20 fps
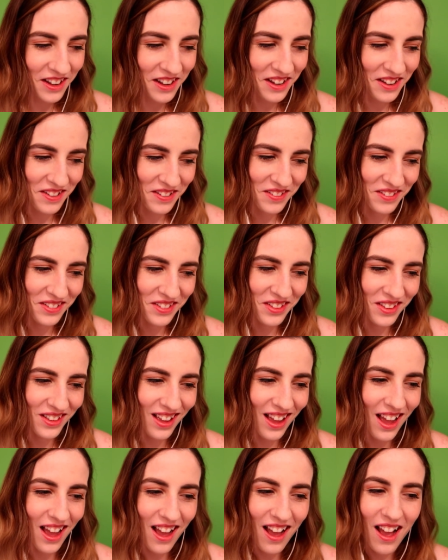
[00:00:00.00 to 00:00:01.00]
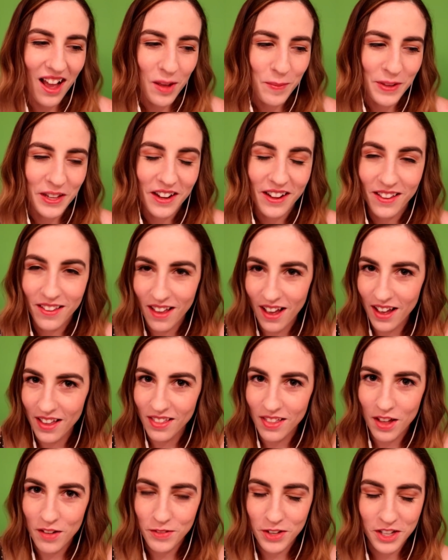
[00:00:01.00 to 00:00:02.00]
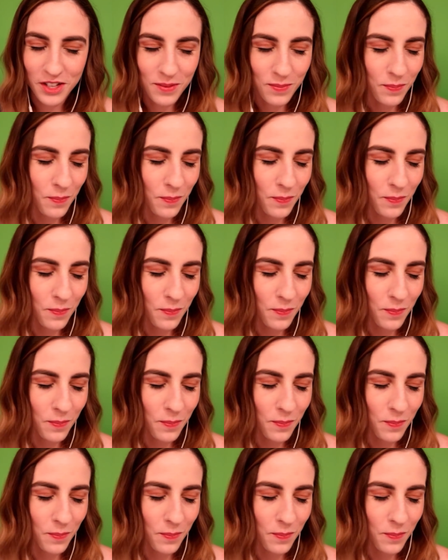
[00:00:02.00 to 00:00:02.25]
I mean, I love it.